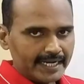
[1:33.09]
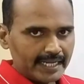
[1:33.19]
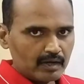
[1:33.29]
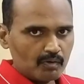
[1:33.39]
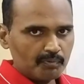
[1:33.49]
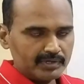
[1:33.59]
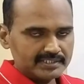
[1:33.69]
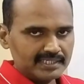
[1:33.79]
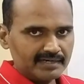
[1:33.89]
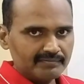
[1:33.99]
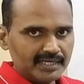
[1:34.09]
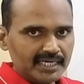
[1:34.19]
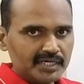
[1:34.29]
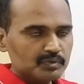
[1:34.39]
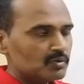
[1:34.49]
takeoff points that we
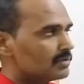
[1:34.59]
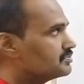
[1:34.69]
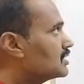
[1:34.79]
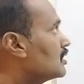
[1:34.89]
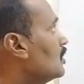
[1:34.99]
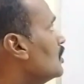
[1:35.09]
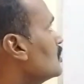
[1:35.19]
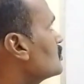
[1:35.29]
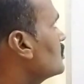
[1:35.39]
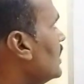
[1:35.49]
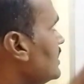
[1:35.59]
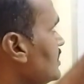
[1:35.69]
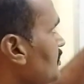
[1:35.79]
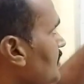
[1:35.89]
need to observe. So as